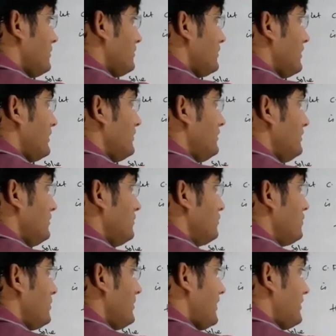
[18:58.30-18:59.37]
Then
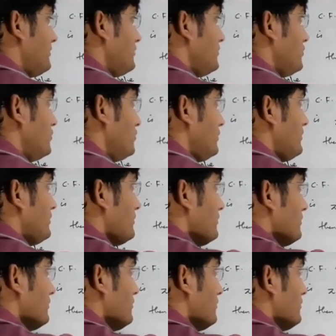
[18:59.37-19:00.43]
we will have 2
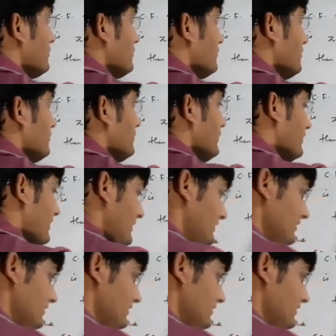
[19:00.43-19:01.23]
d dash